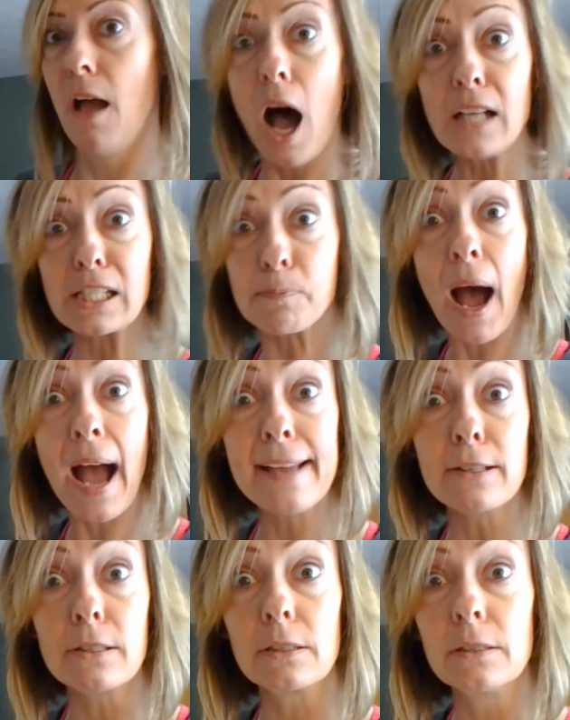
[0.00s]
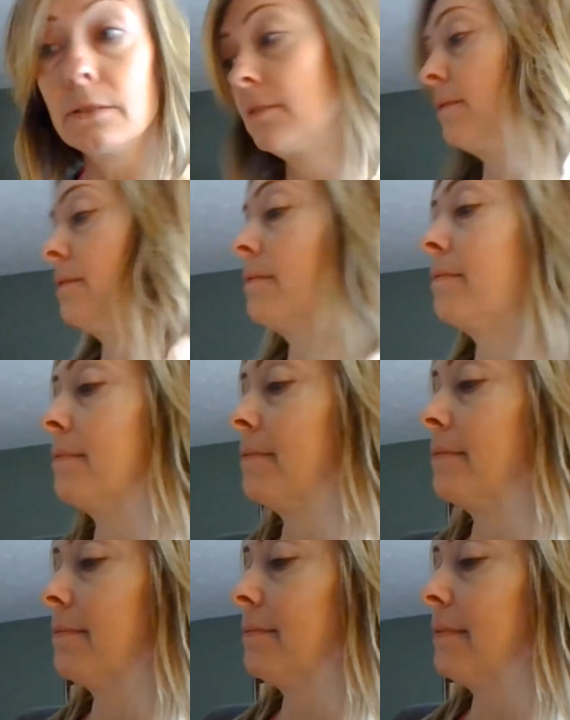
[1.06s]
"A spider!"
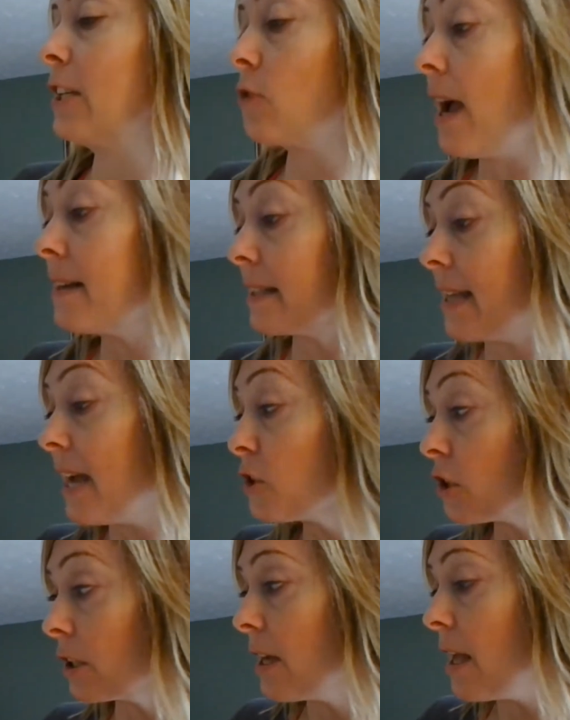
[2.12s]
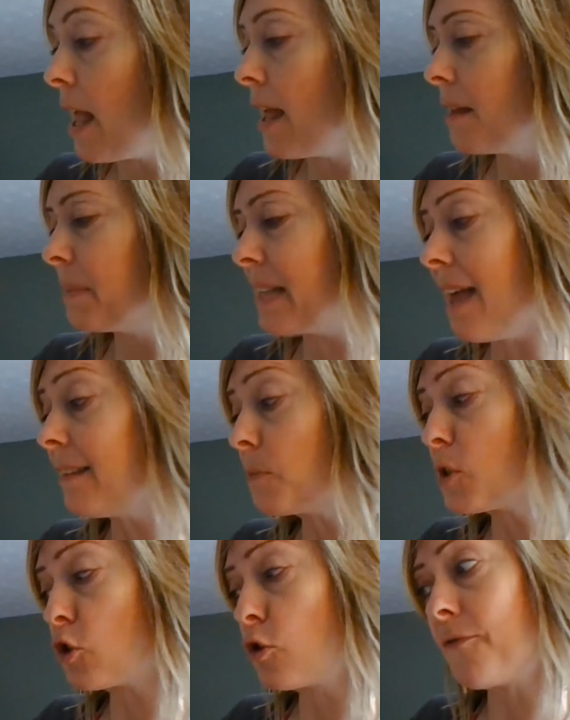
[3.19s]
He tried to catch her, but Helen
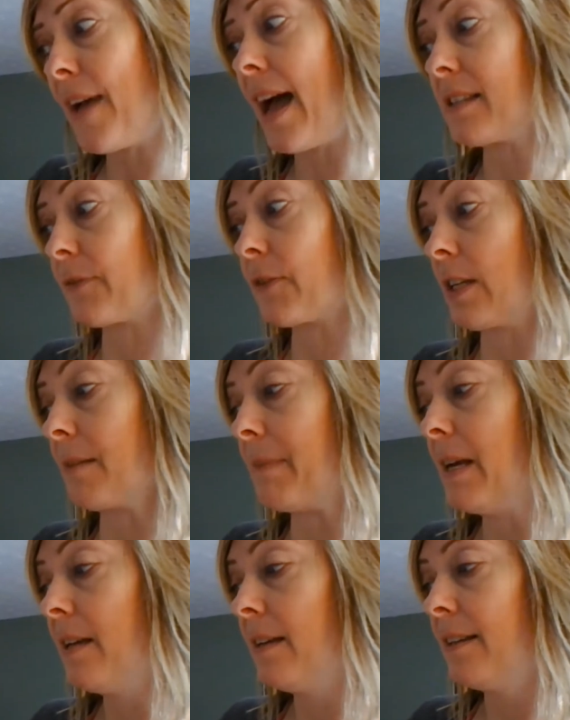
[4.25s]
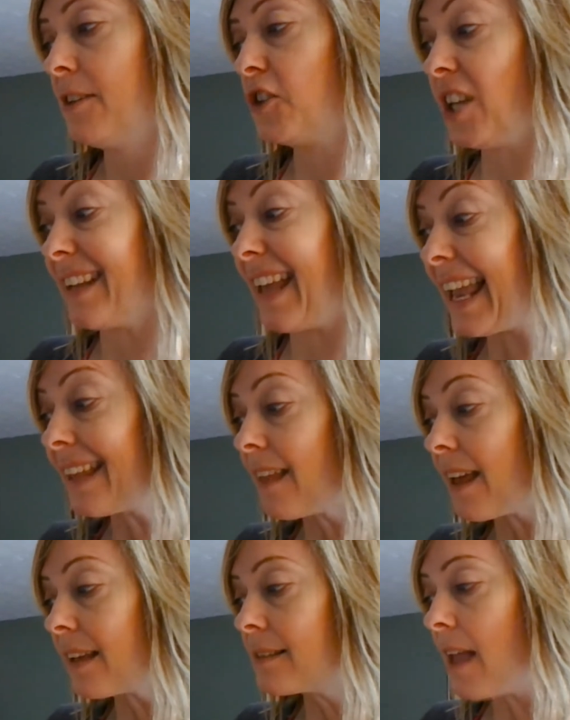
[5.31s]
was too fast for him. She had 8
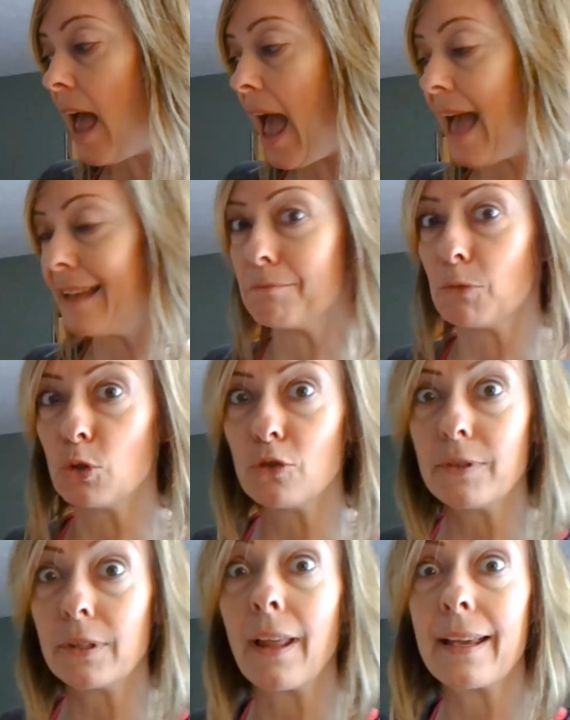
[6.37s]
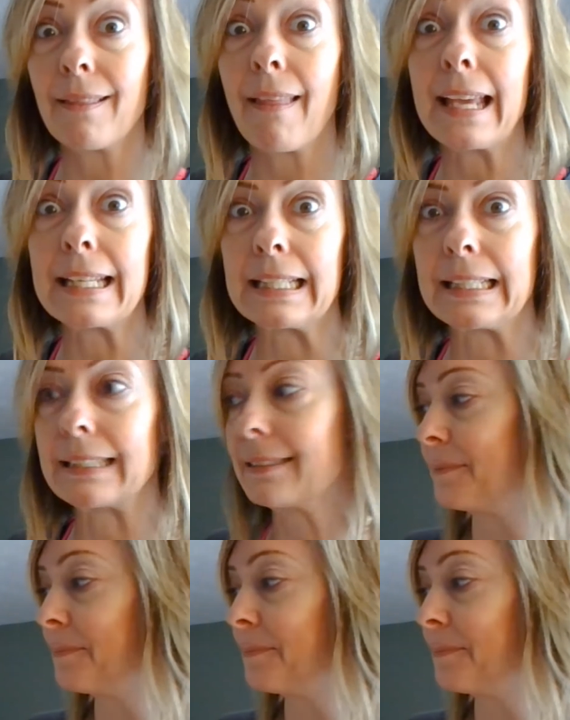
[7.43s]
legs and moved like lightning.